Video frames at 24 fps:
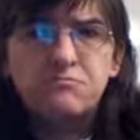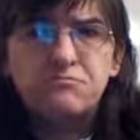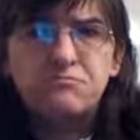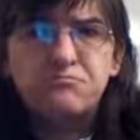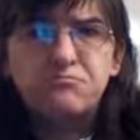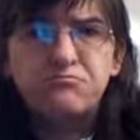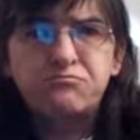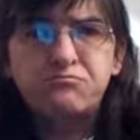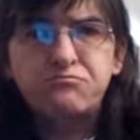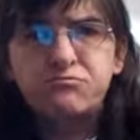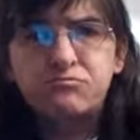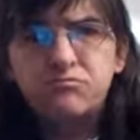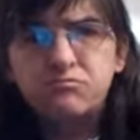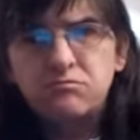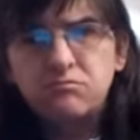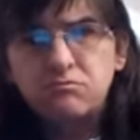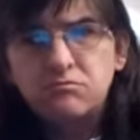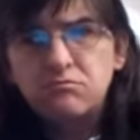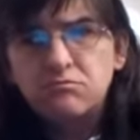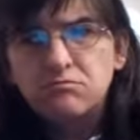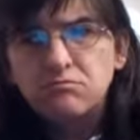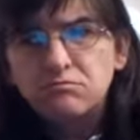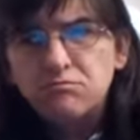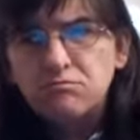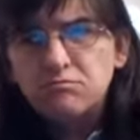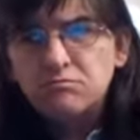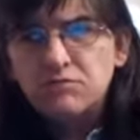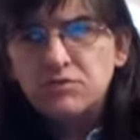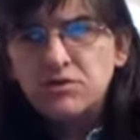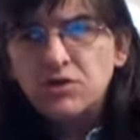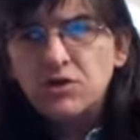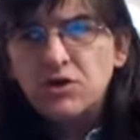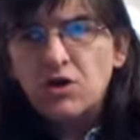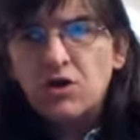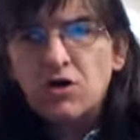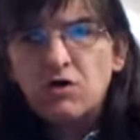not really
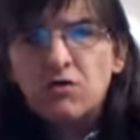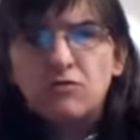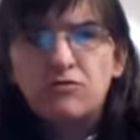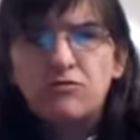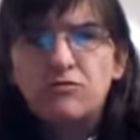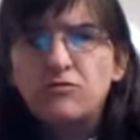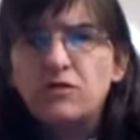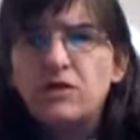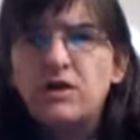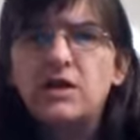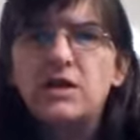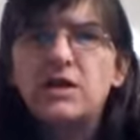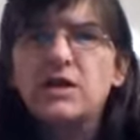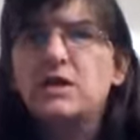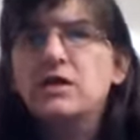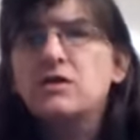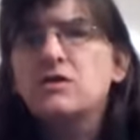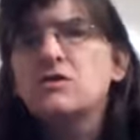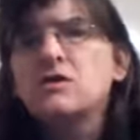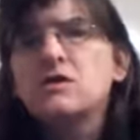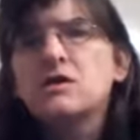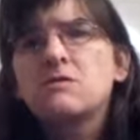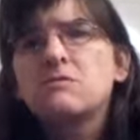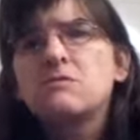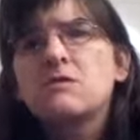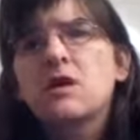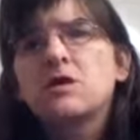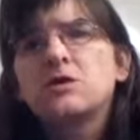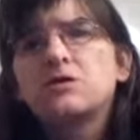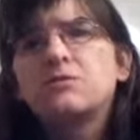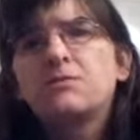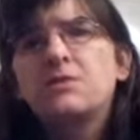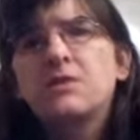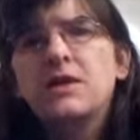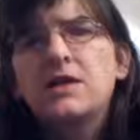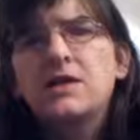using much ballistics at the
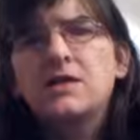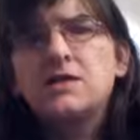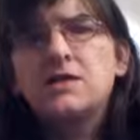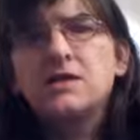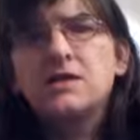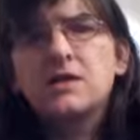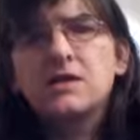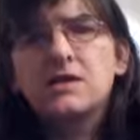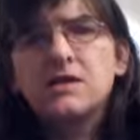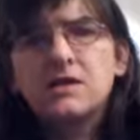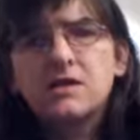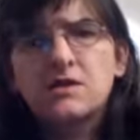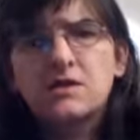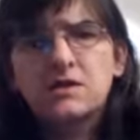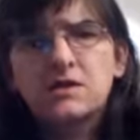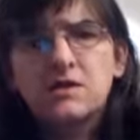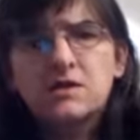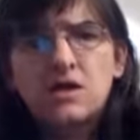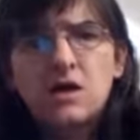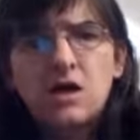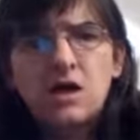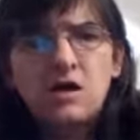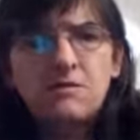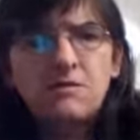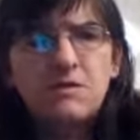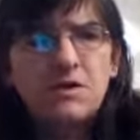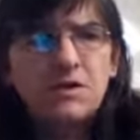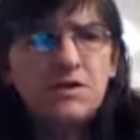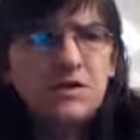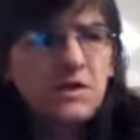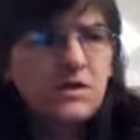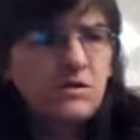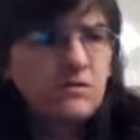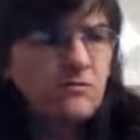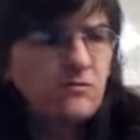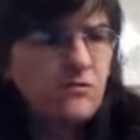time. They didn't really have
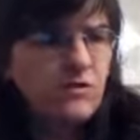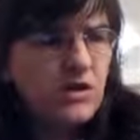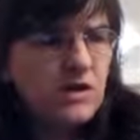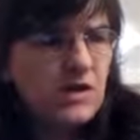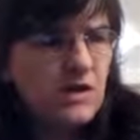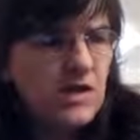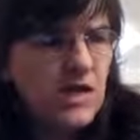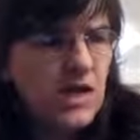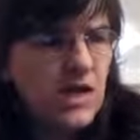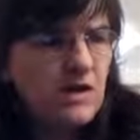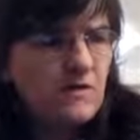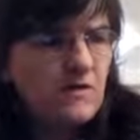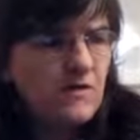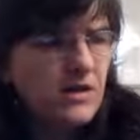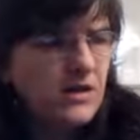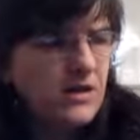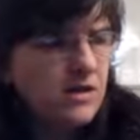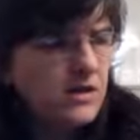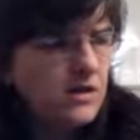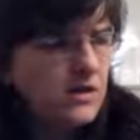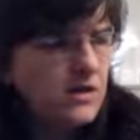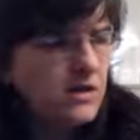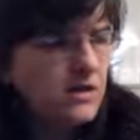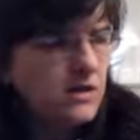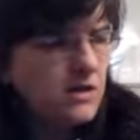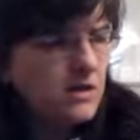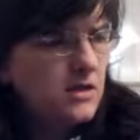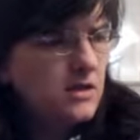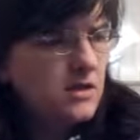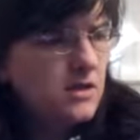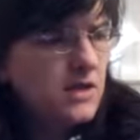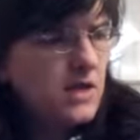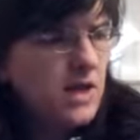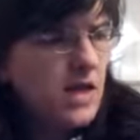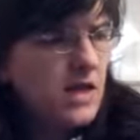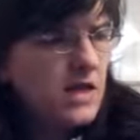any ballistic
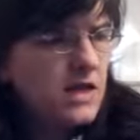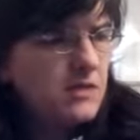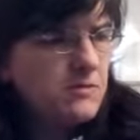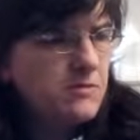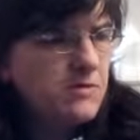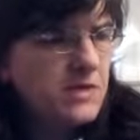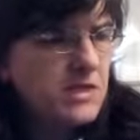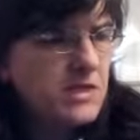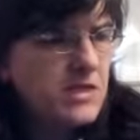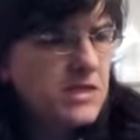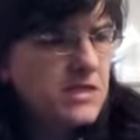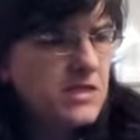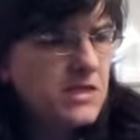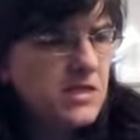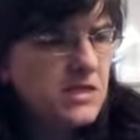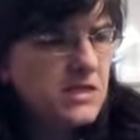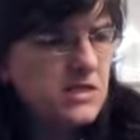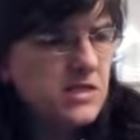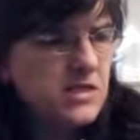skills at all.